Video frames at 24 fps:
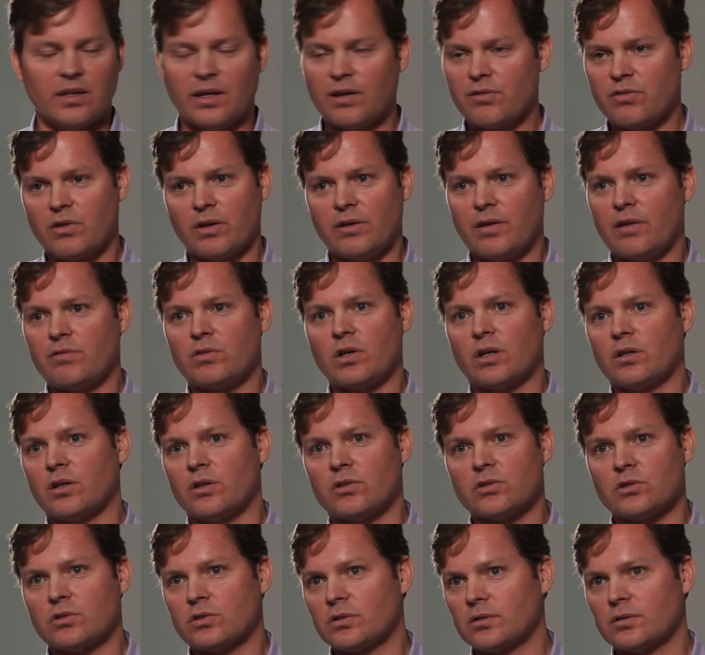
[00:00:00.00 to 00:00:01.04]
they've, and they've done
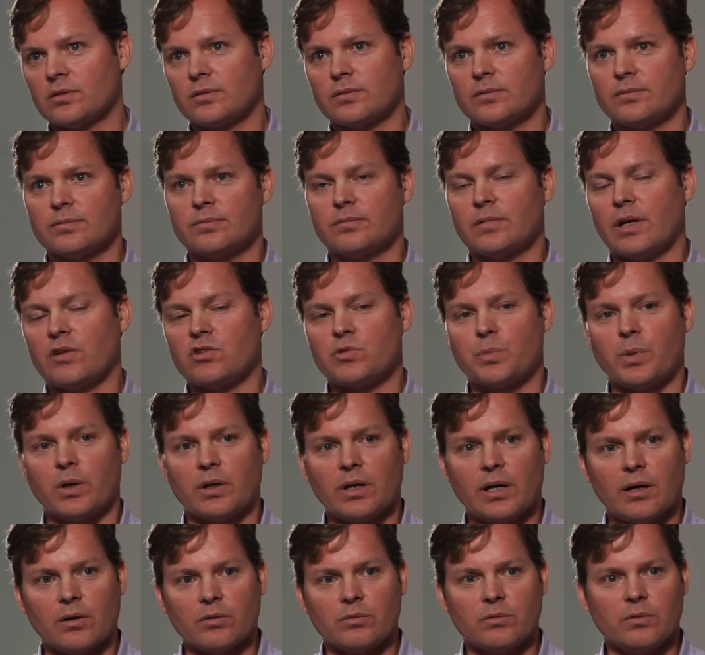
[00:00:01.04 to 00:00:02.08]
this. They
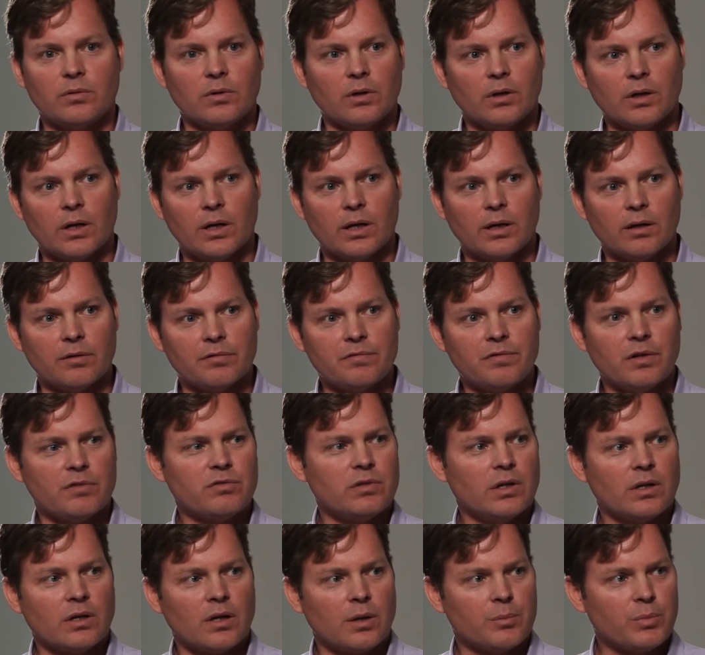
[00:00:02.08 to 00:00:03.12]
spun out uh,
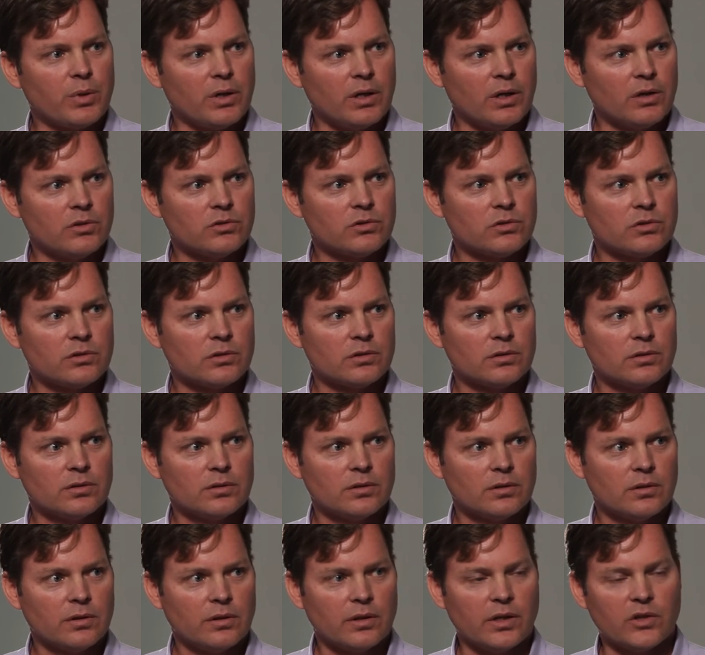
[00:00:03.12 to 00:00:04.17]
50 companies.
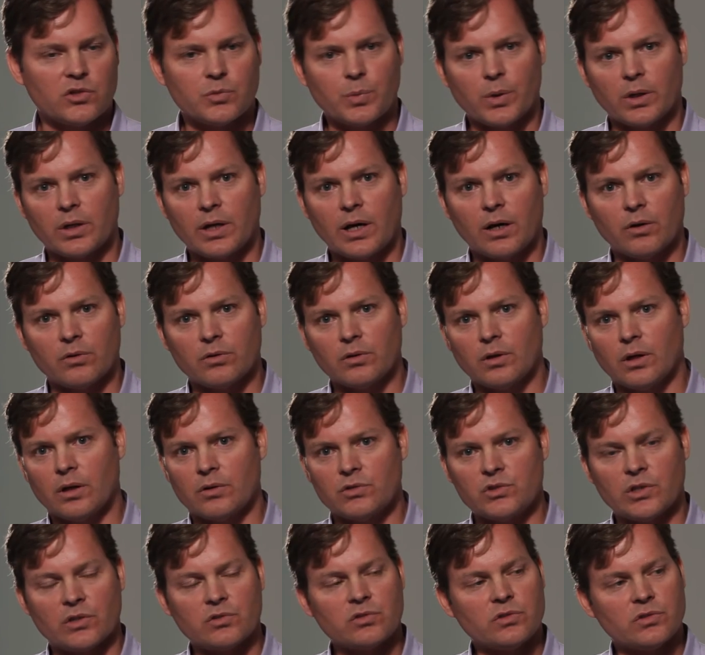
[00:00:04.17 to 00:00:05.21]
They spun out, uh,
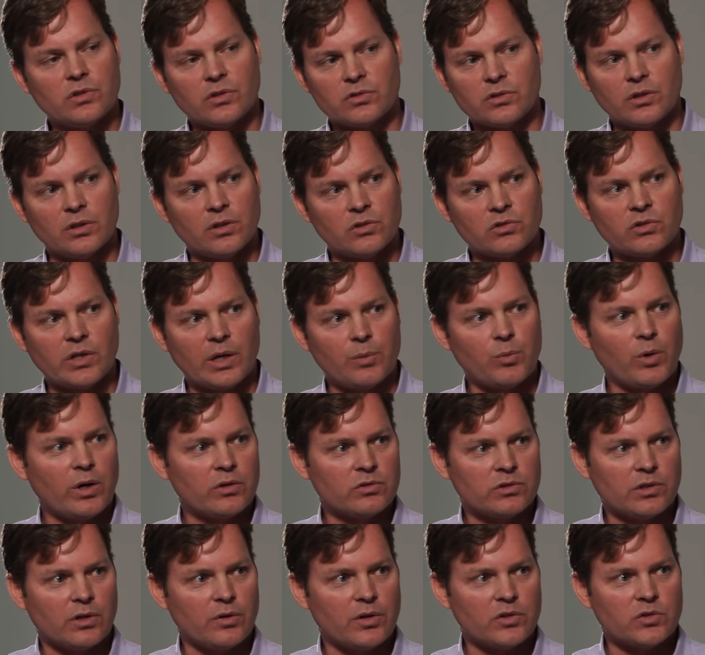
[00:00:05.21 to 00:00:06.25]
just, just in the same way
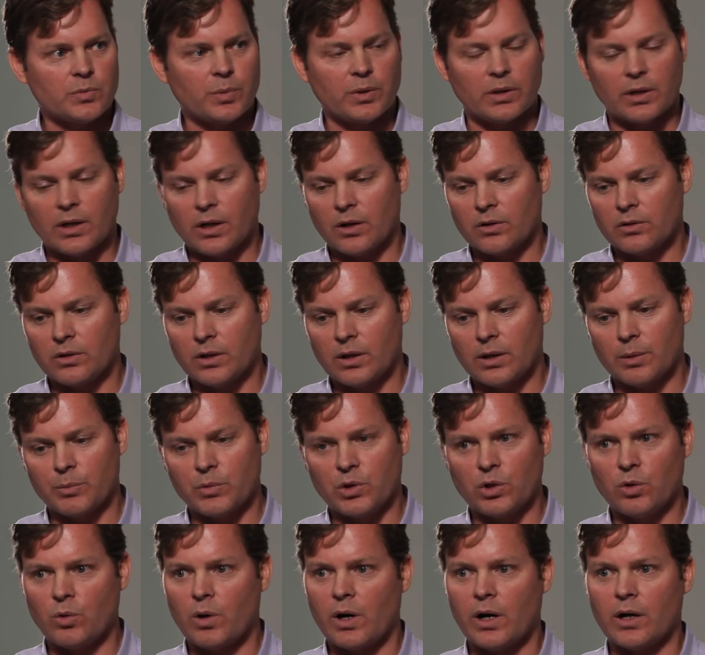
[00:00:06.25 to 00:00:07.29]
Siri spun out um,
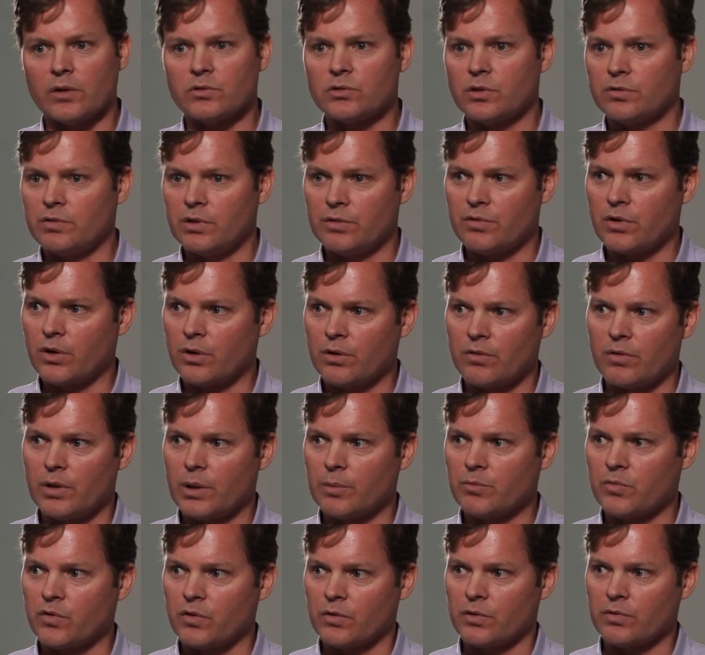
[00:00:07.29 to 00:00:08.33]
Nuance, if you've heard of
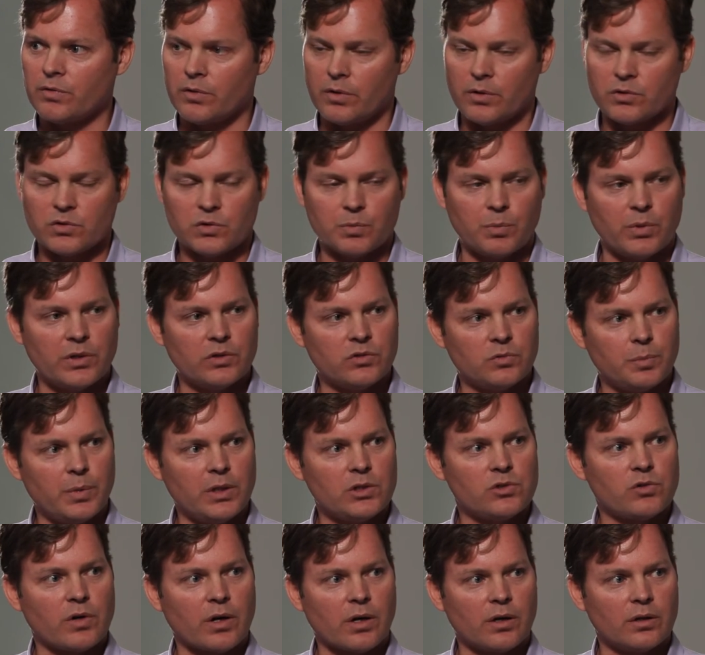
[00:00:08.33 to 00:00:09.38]
them, for, for
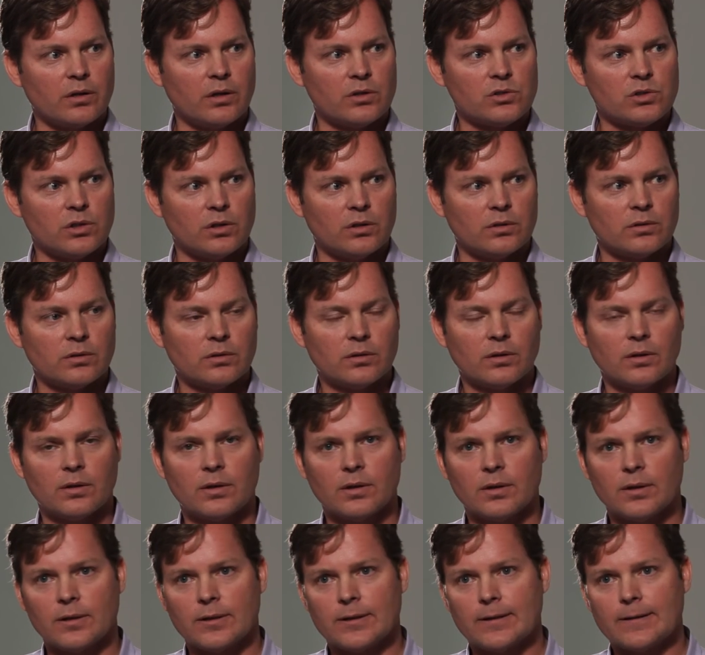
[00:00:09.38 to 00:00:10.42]
speech recognition.
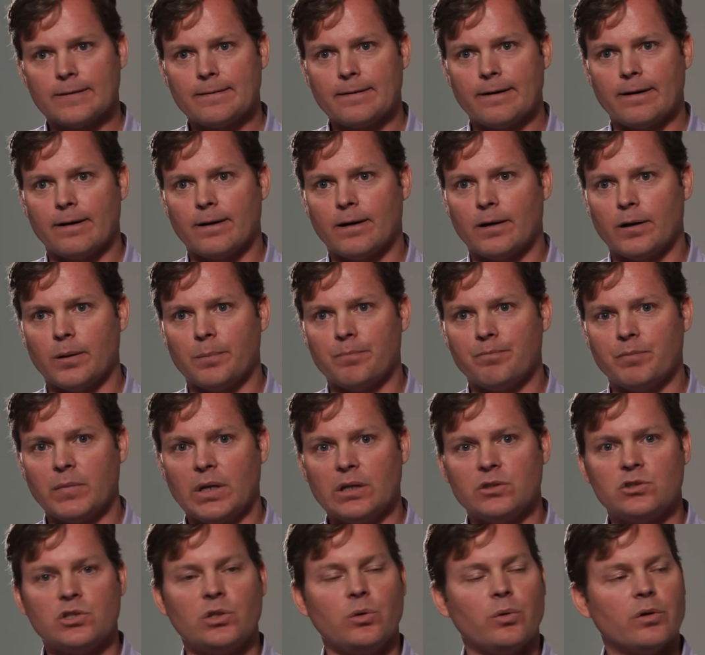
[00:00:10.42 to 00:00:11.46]
Um,
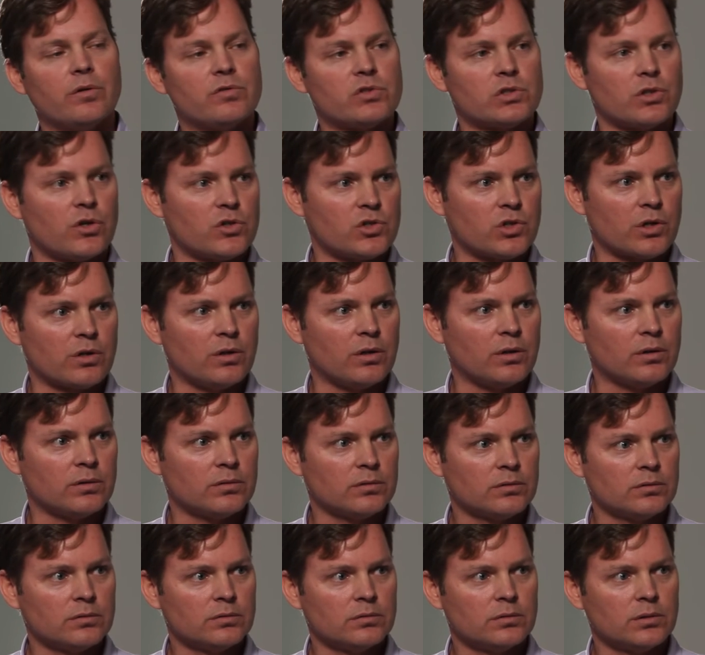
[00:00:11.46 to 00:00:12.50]
Intuitive Surgical,
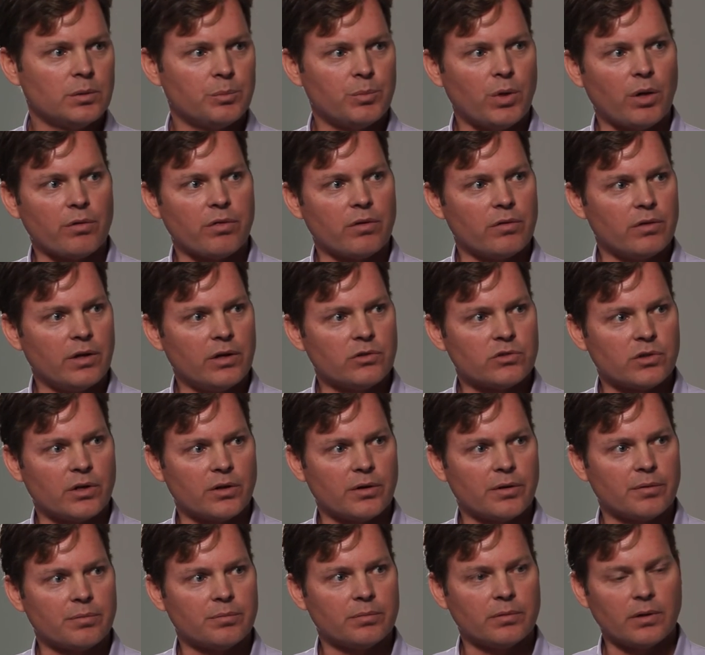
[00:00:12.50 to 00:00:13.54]
both of these
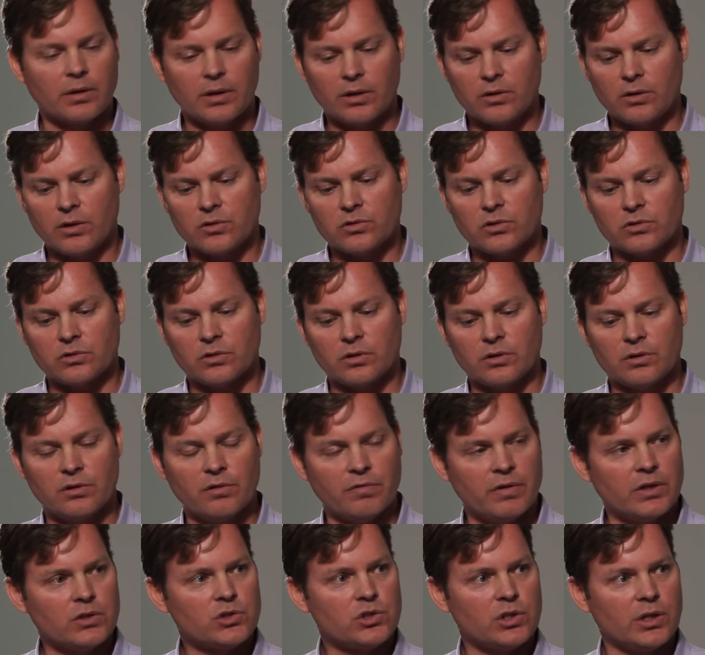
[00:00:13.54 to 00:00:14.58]
are, this is the Da
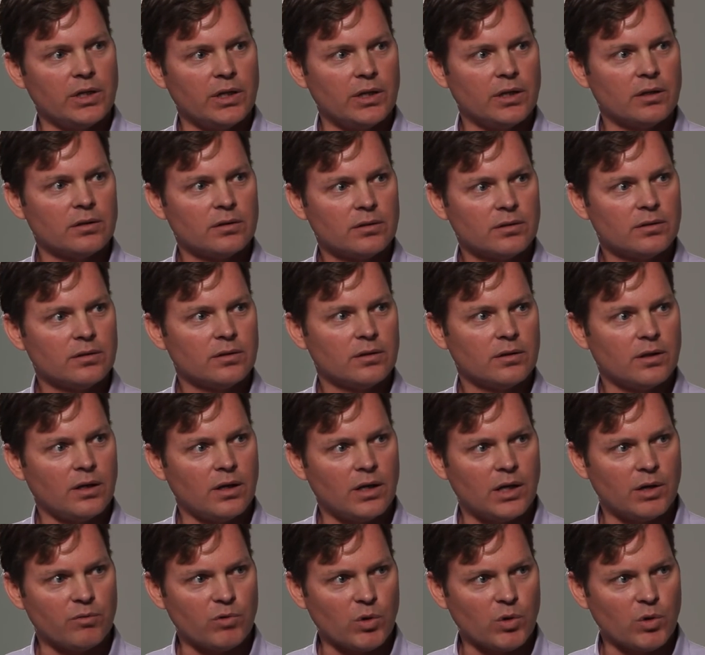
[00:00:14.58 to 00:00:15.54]
Vinci uh,